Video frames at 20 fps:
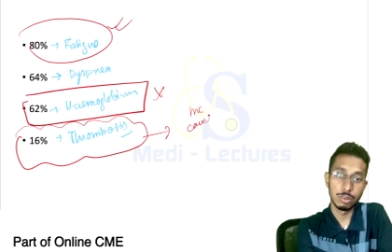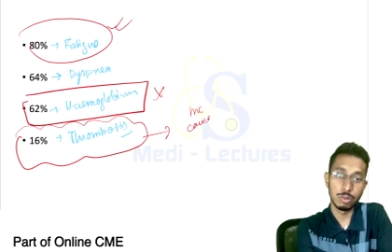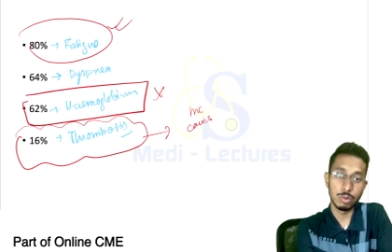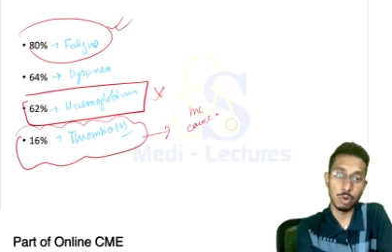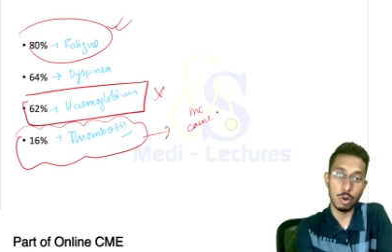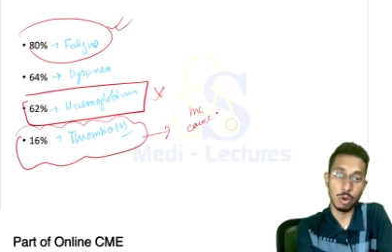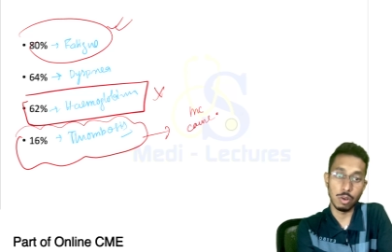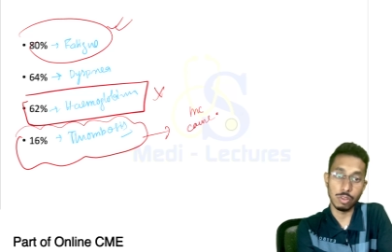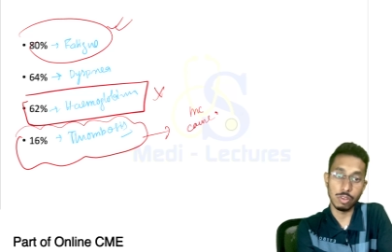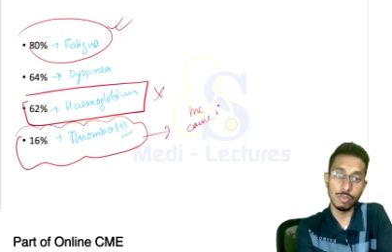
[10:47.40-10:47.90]

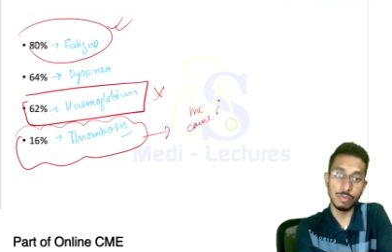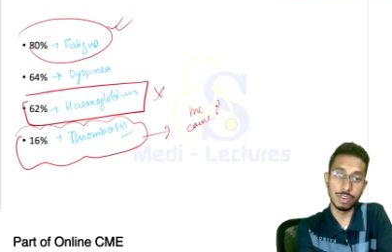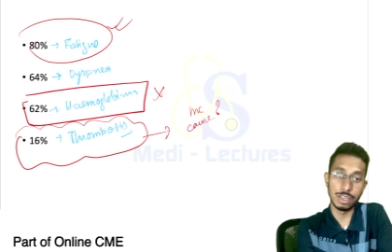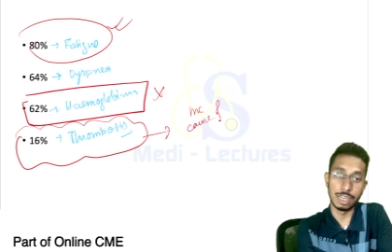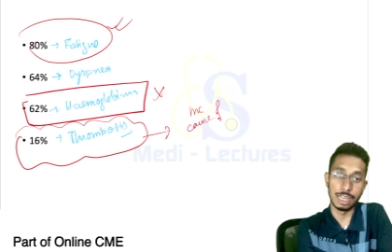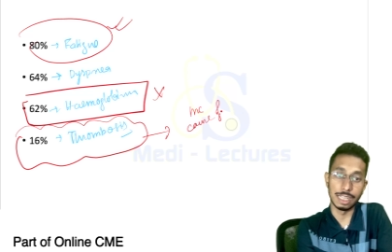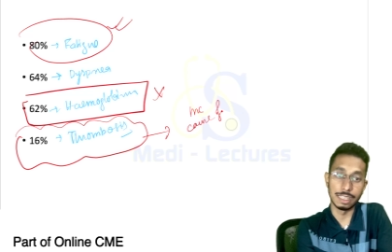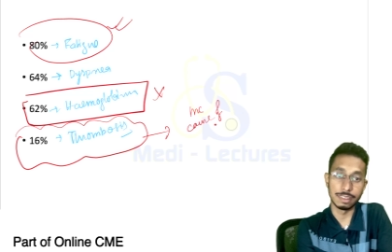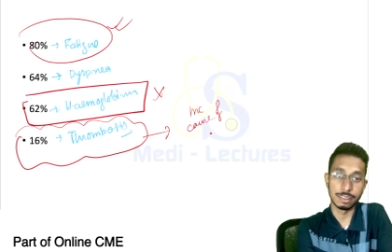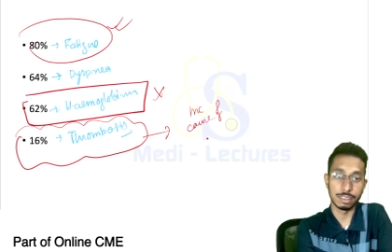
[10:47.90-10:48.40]
cause of
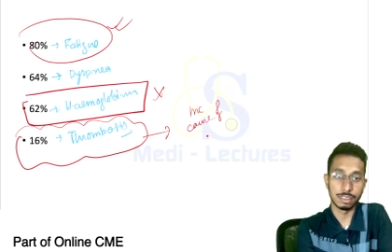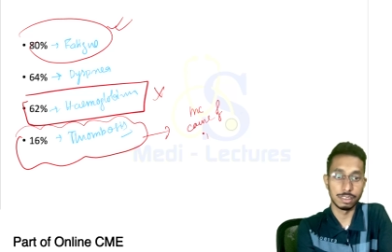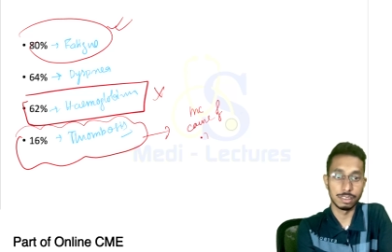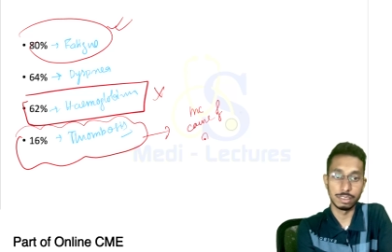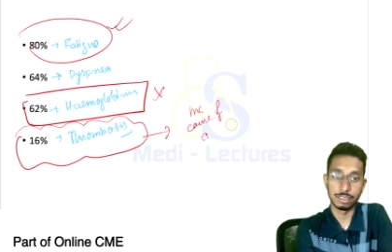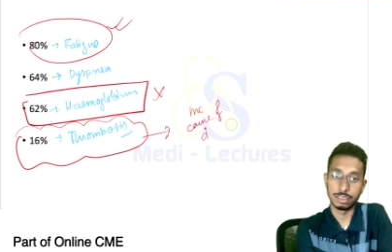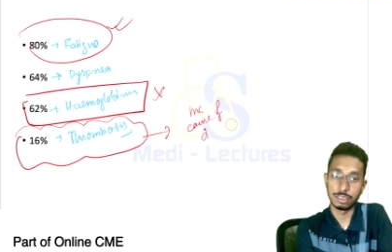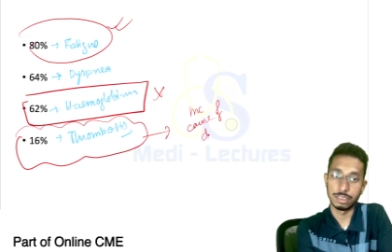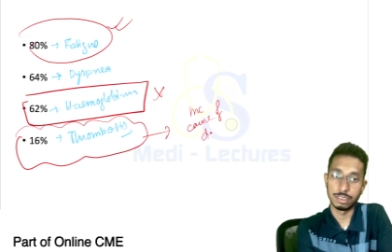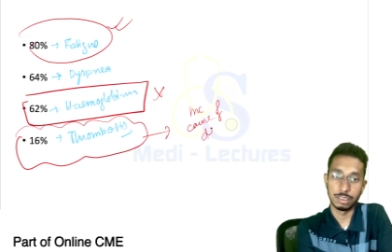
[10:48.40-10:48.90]
death.
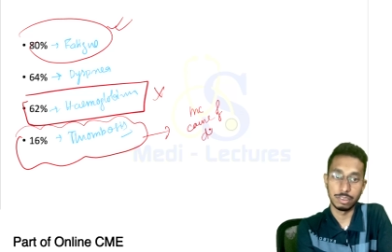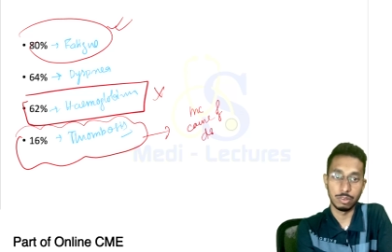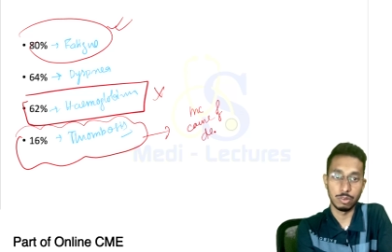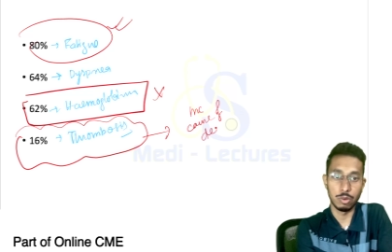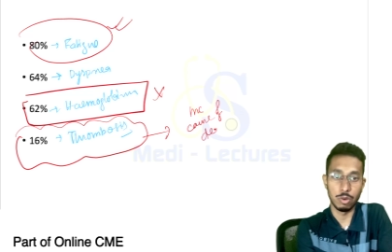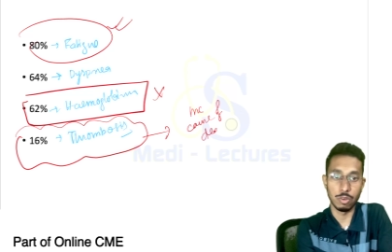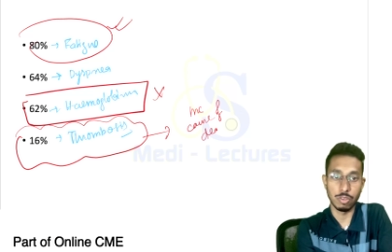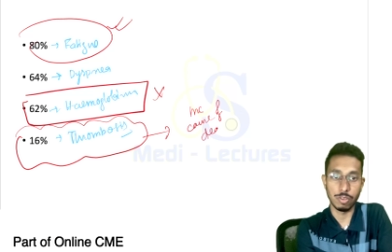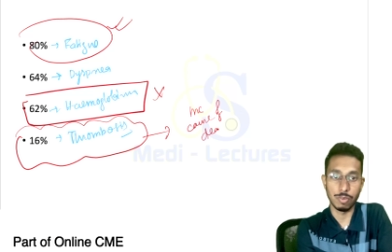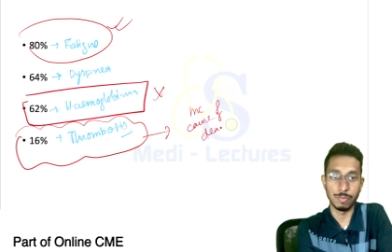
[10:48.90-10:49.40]

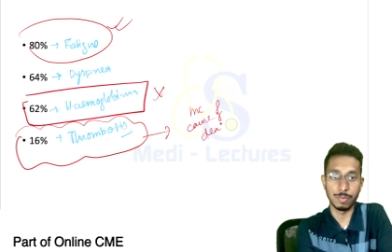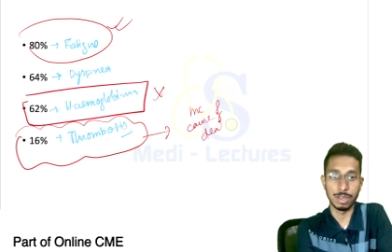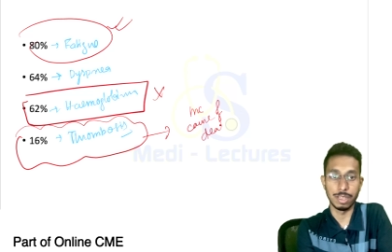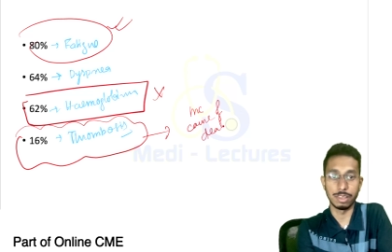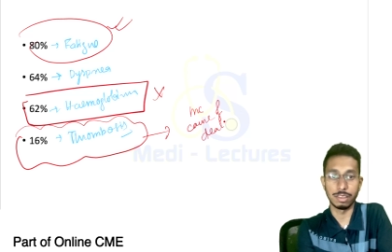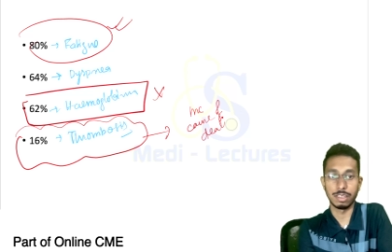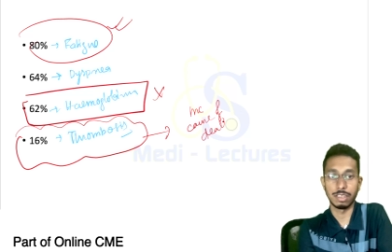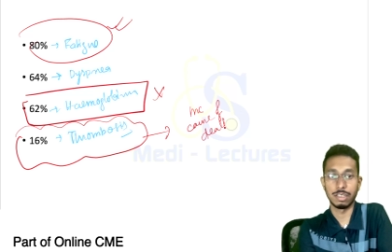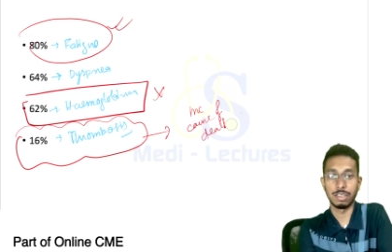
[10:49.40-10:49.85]
Cause of death.